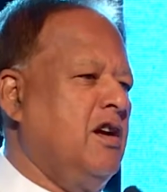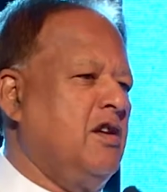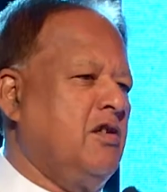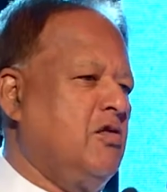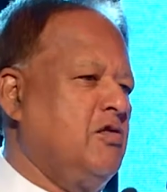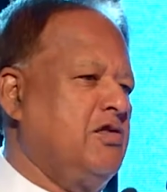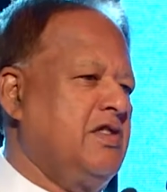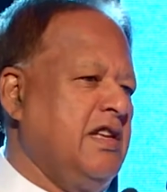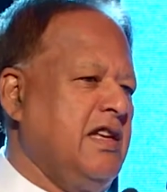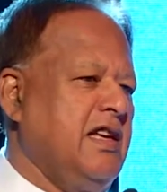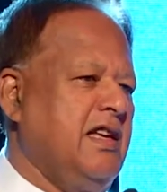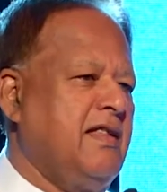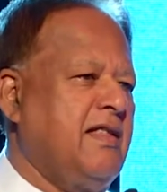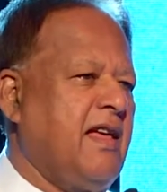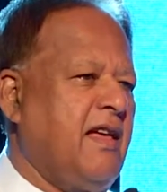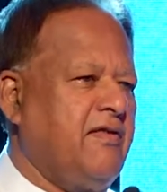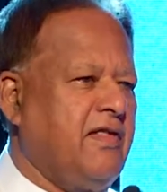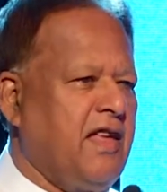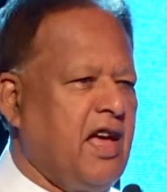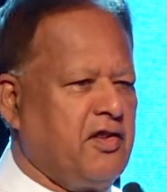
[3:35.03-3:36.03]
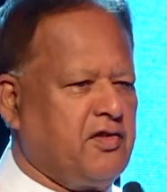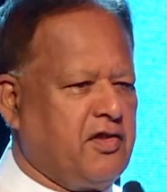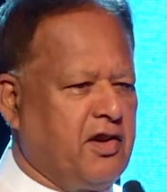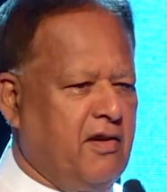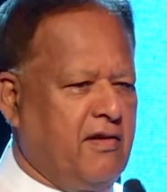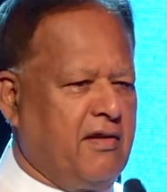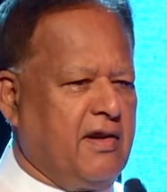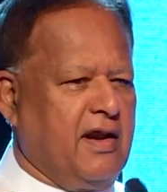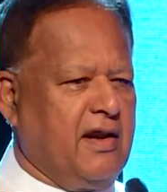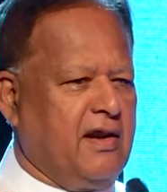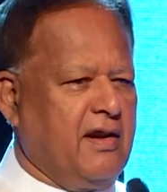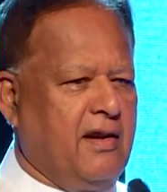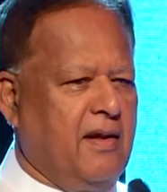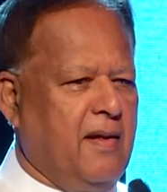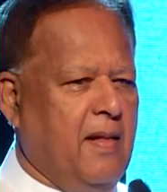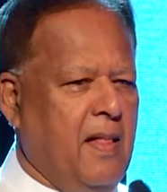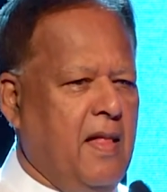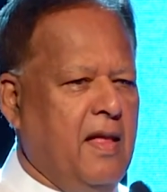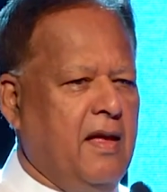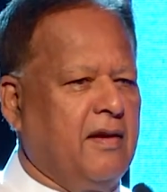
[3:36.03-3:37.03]
to see that their children
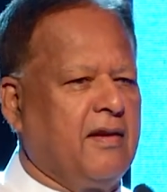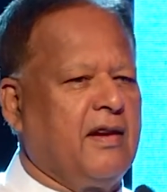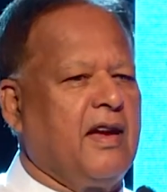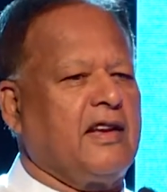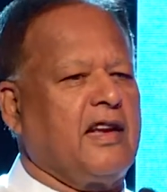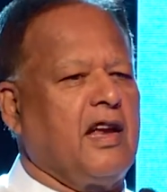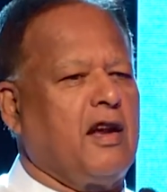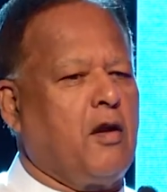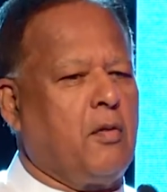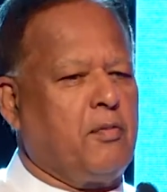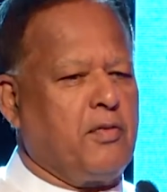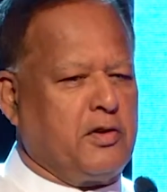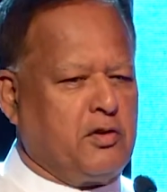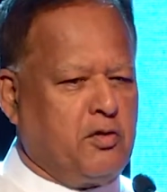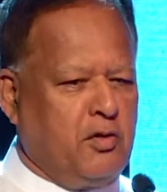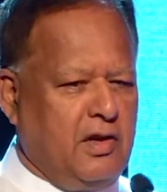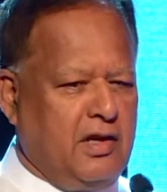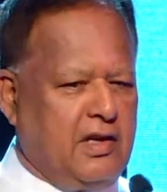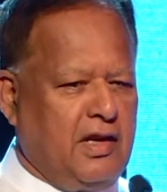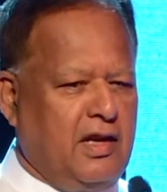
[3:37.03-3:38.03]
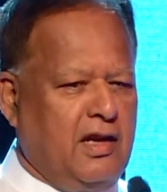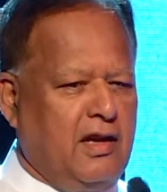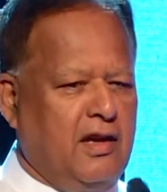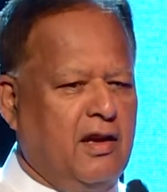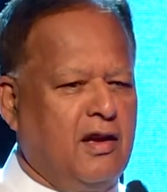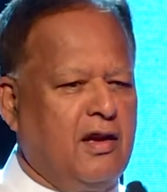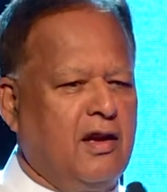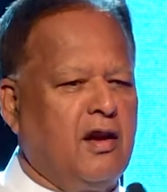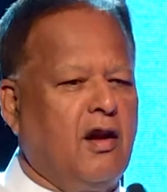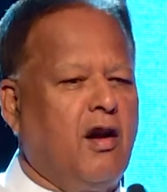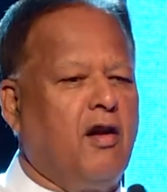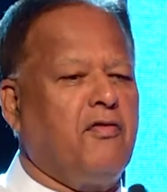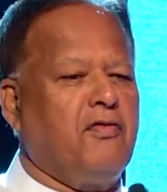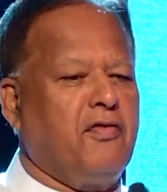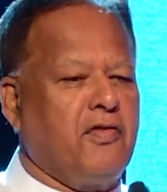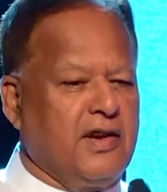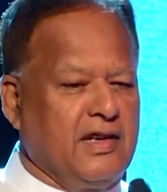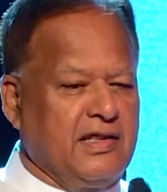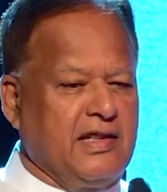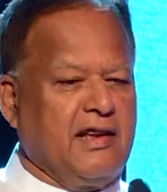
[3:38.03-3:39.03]
get an opportunity of
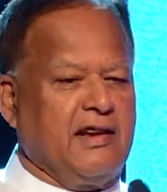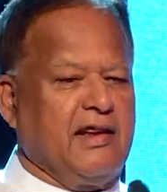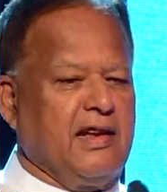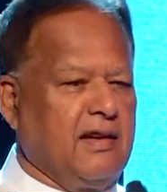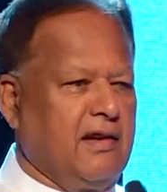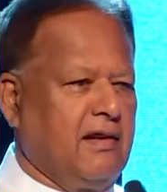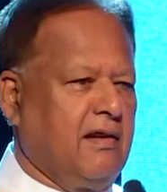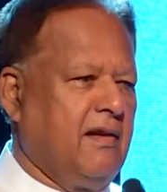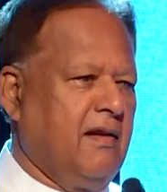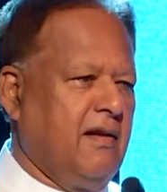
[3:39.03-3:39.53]
furthering